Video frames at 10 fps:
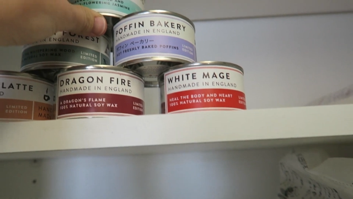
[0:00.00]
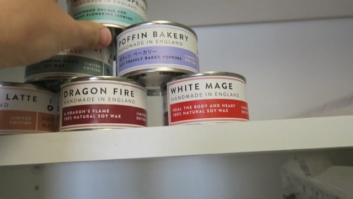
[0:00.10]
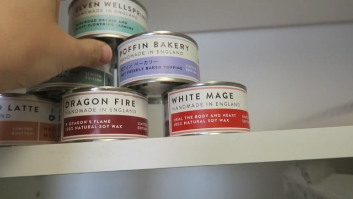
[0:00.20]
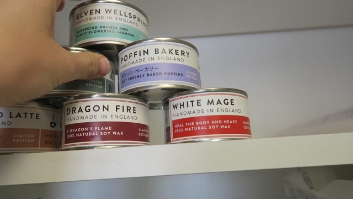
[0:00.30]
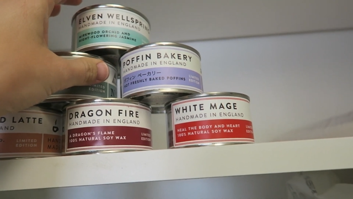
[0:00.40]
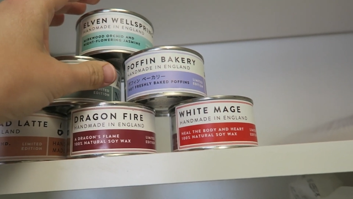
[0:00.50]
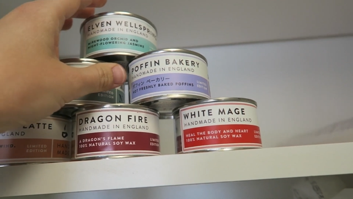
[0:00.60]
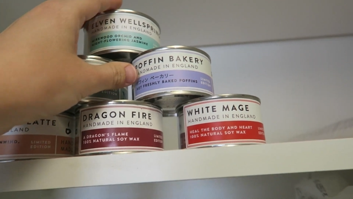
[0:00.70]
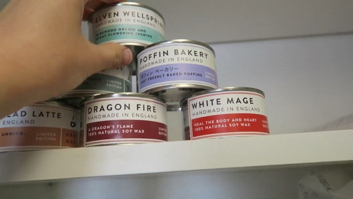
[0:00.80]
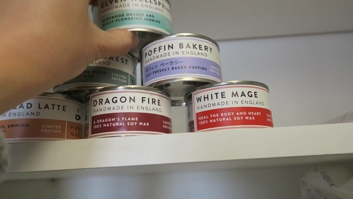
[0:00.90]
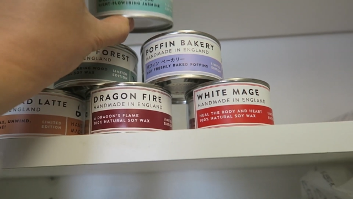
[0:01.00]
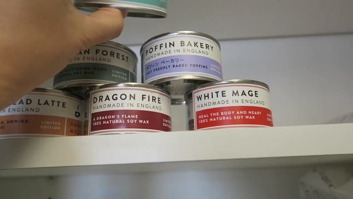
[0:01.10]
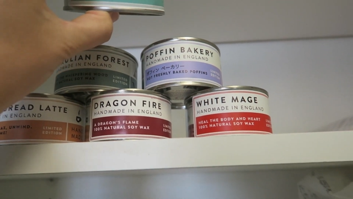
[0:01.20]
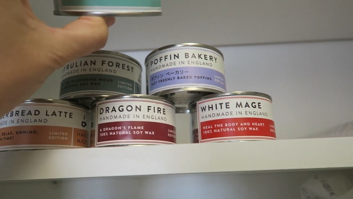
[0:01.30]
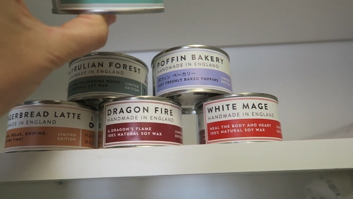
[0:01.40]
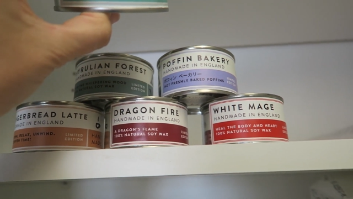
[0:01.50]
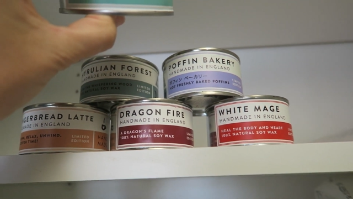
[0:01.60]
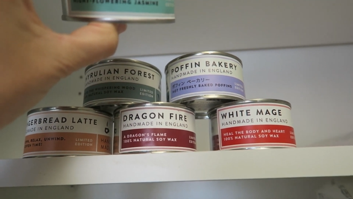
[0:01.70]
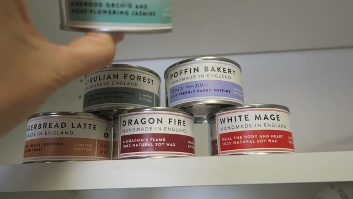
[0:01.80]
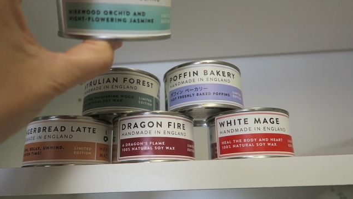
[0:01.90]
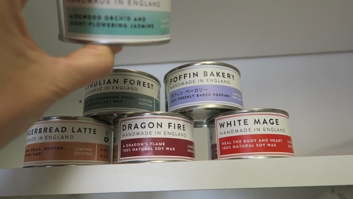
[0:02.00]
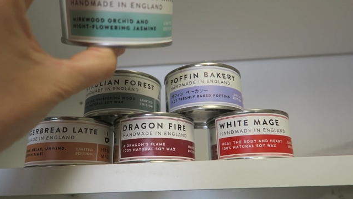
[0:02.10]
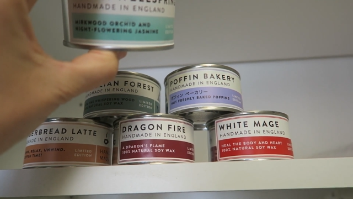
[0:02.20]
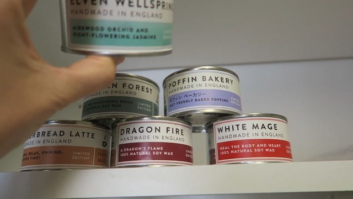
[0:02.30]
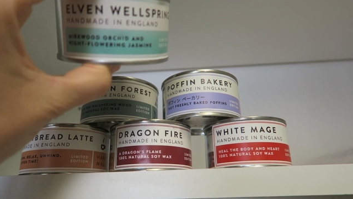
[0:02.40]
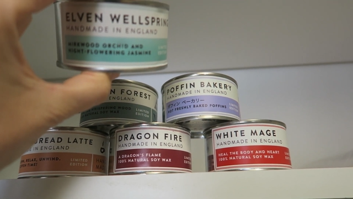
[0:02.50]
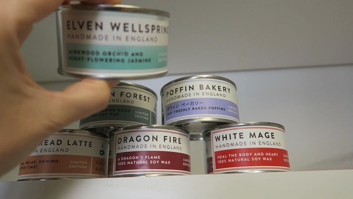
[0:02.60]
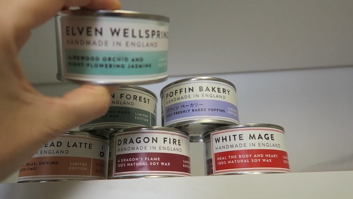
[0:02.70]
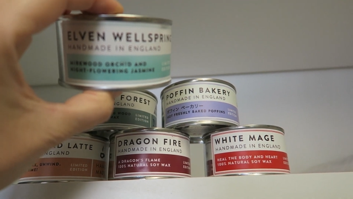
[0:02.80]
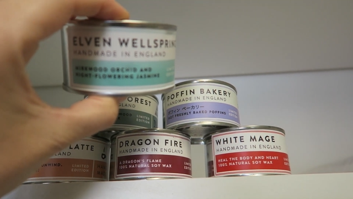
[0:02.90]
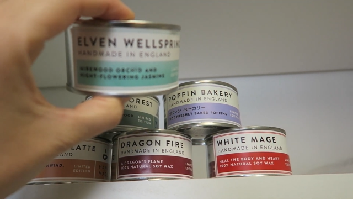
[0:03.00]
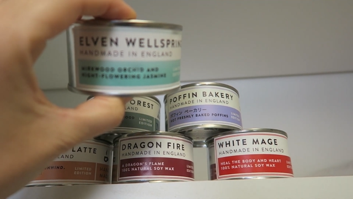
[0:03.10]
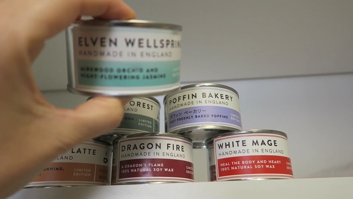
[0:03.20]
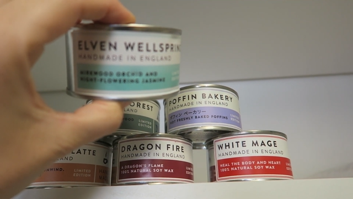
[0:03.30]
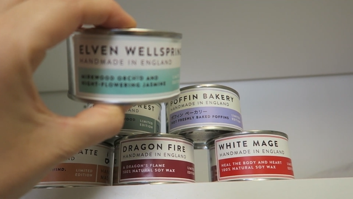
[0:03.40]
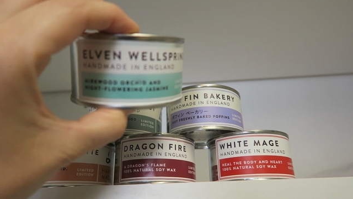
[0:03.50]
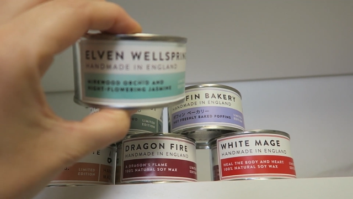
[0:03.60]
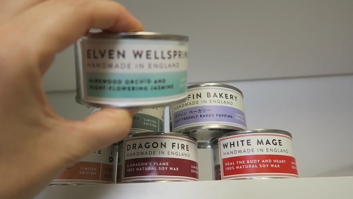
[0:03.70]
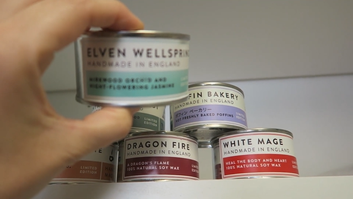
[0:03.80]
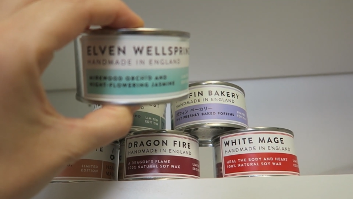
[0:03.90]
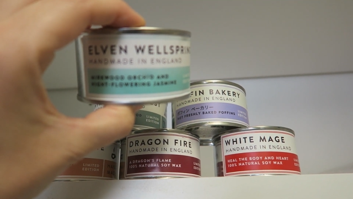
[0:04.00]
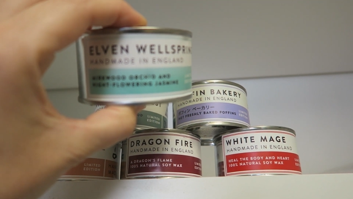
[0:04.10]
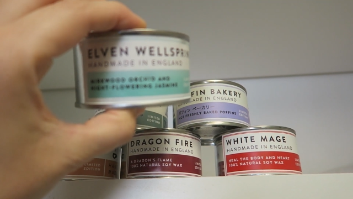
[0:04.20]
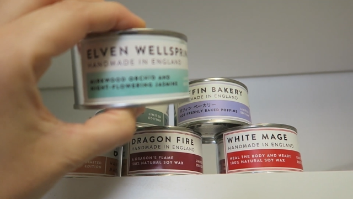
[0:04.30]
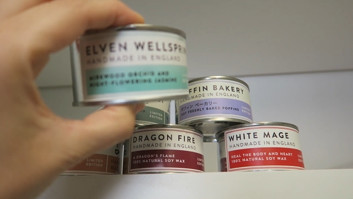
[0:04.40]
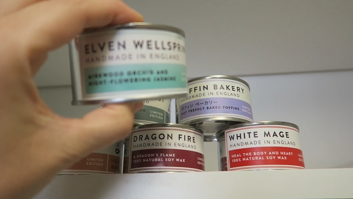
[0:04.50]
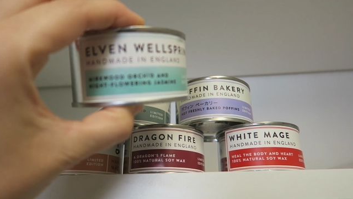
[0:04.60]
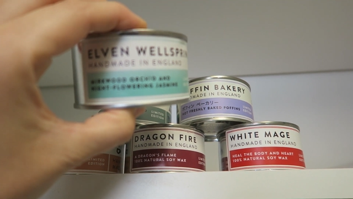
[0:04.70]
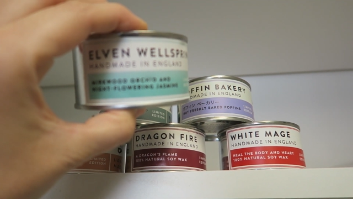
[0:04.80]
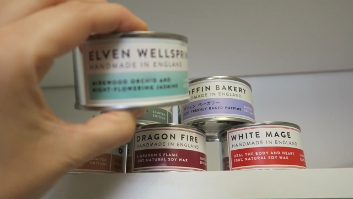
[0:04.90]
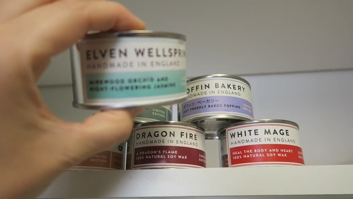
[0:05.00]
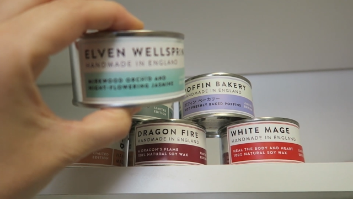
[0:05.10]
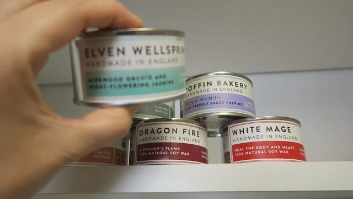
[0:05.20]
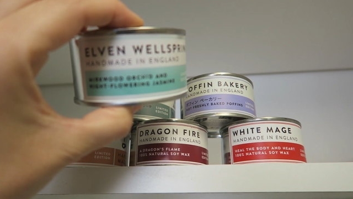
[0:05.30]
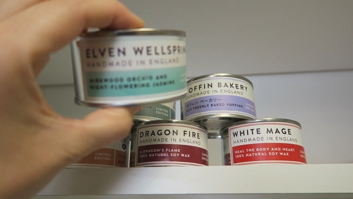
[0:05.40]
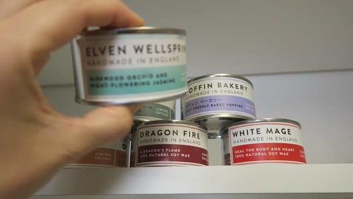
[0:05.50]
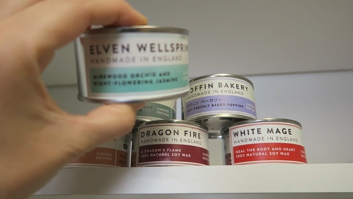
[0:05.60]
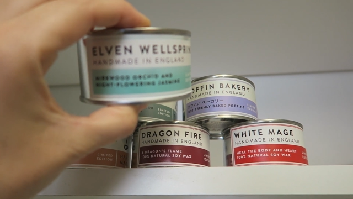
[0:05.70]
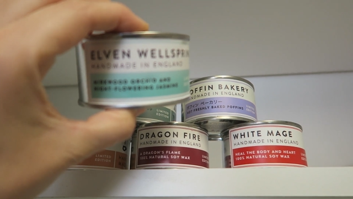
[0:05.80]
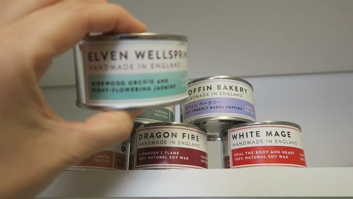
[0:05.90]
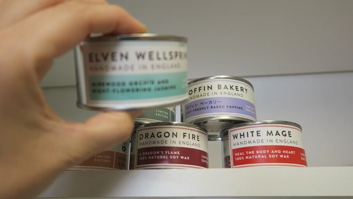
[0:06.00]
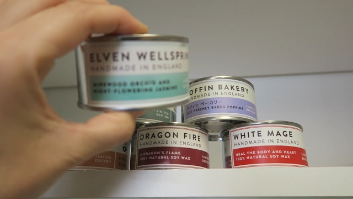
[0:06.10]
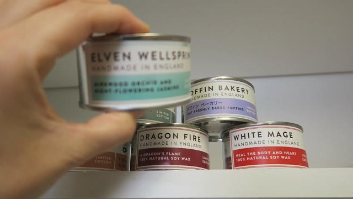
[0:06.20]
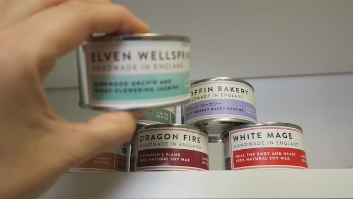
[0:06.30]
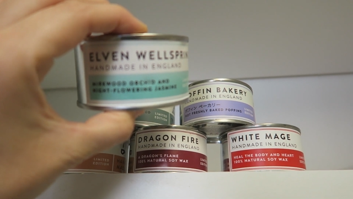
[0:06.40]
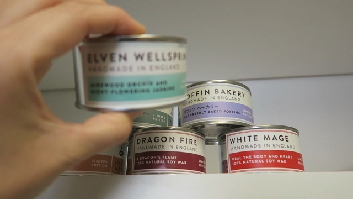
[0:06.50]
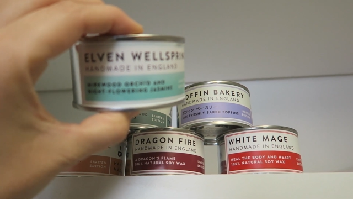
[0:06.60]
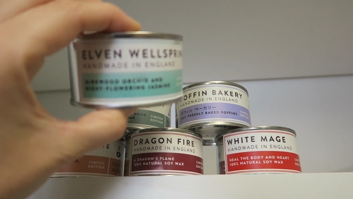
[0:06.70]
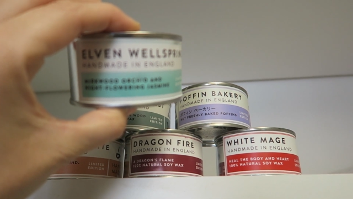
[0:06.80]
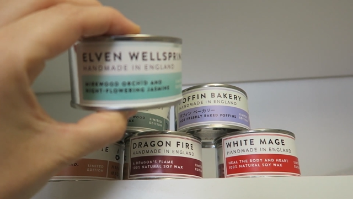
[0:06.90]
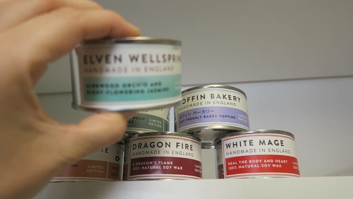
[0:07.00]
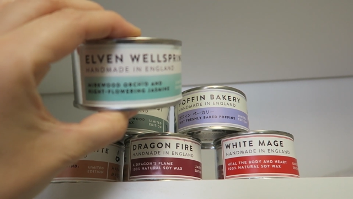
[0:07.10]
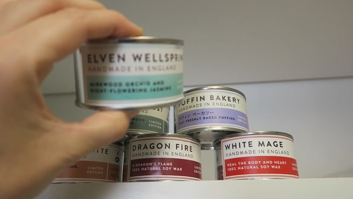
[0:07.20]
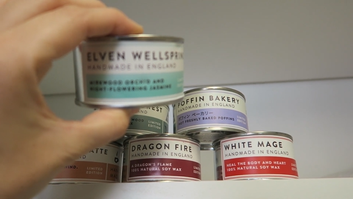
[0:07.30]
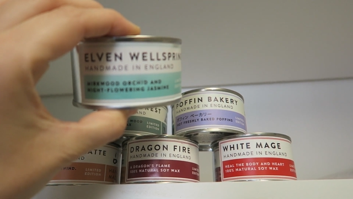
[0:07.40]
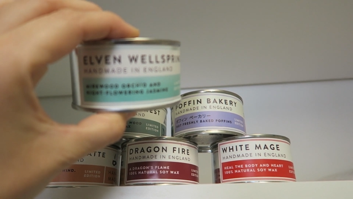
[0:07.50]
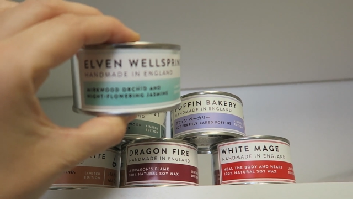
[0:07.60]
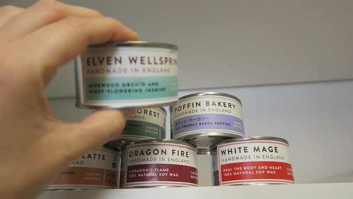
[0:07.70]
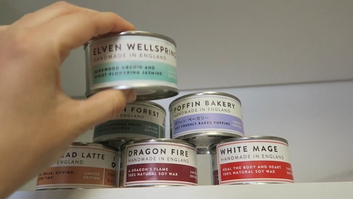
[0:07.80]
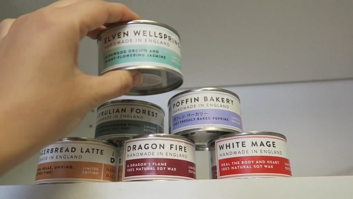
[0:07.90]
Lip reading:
[unreadable: no face in view]